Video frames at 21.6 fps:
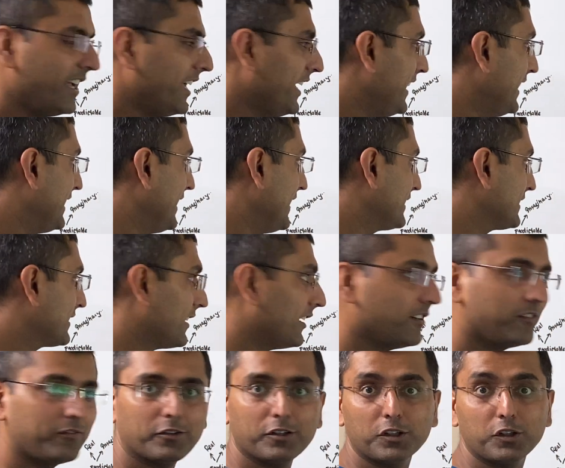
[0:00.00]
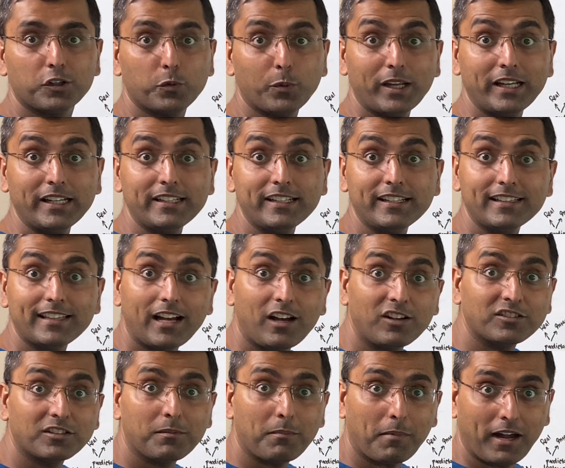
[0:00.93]
It has run for
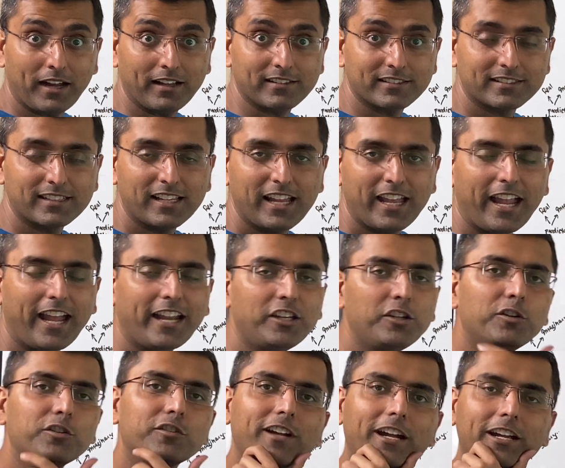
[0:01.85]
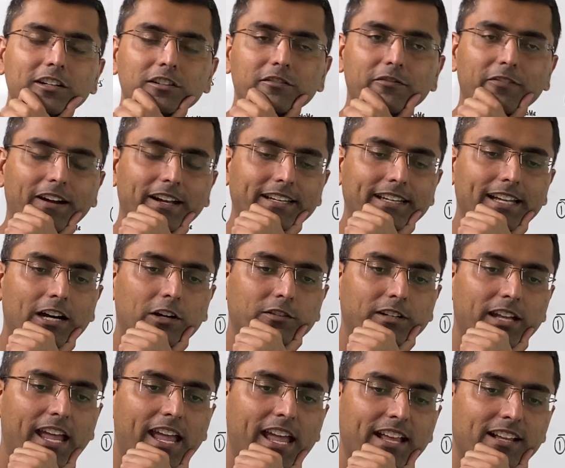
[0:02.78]
20,000 miles. And you're trying to find
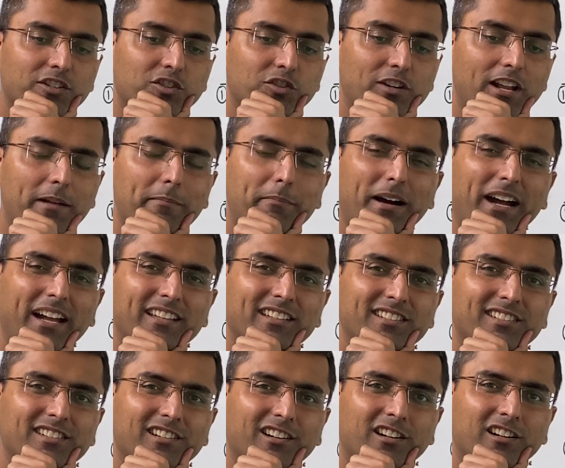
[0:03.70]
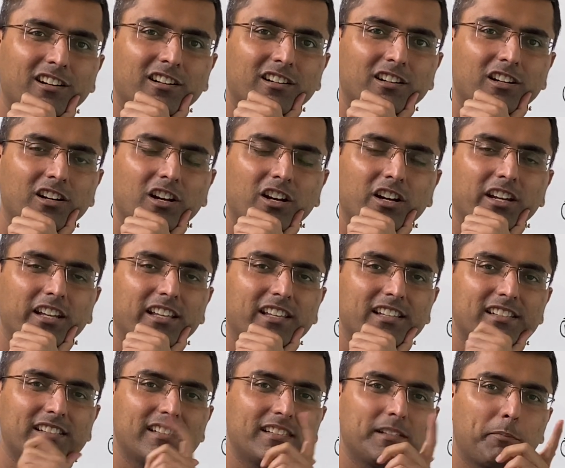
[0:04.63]
out, hey, should I buy this car?
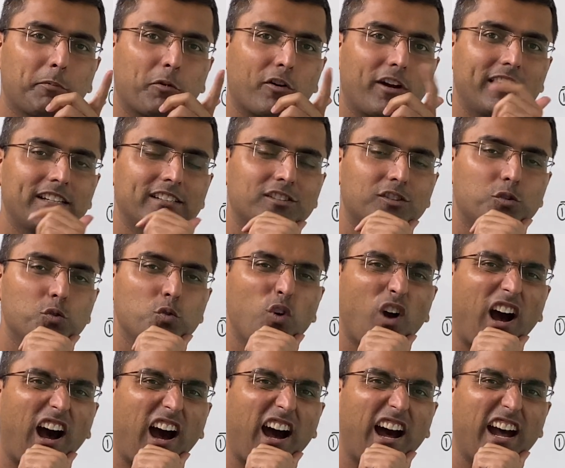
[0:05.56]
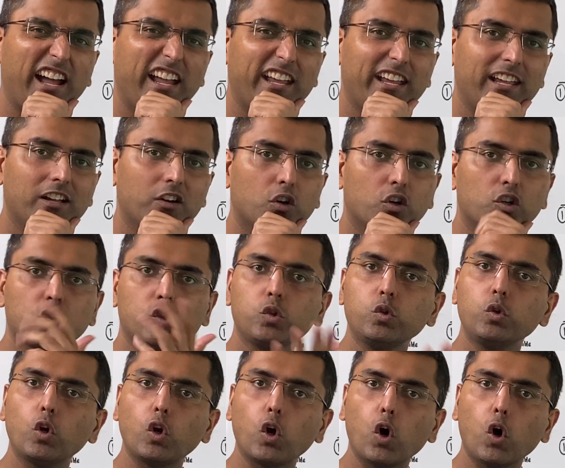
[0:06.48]
Is the price too high or
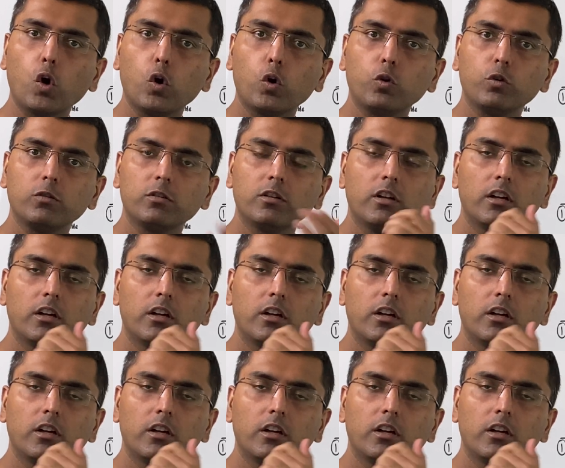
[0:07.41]
too low?